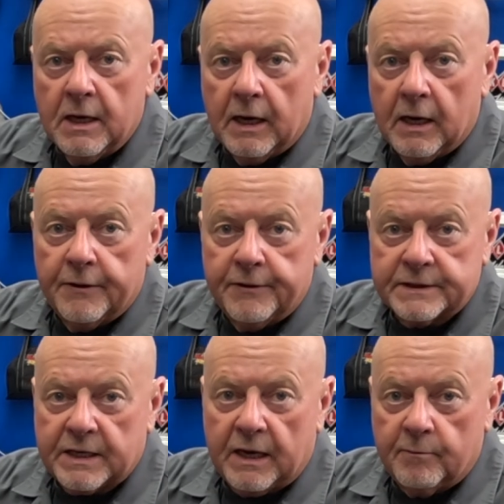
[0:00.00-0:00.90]

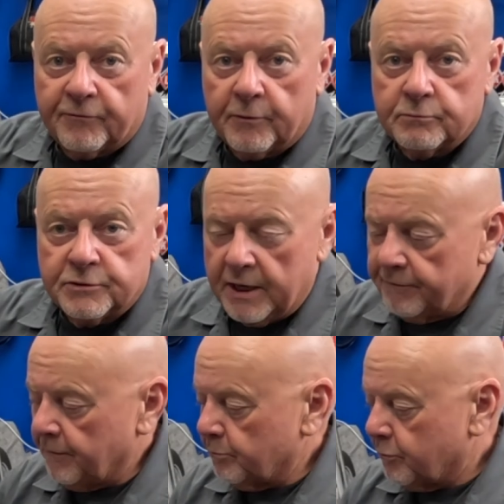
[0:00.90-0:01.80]
This came from
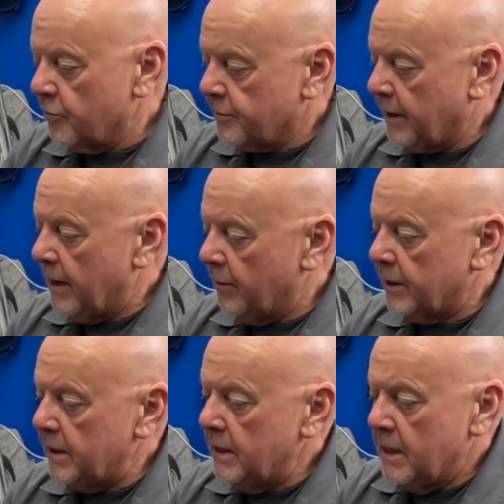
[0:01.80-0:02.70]
Jeff at Perth
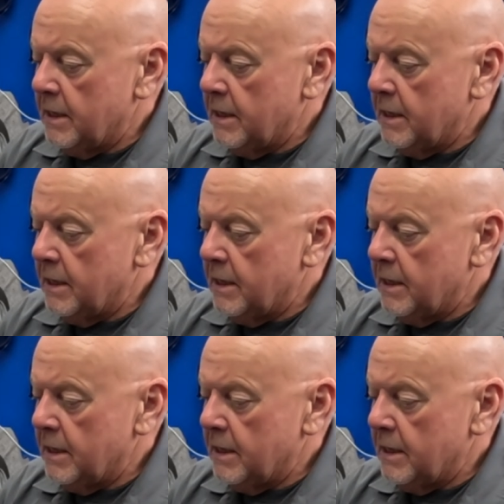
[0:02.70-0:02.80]
County.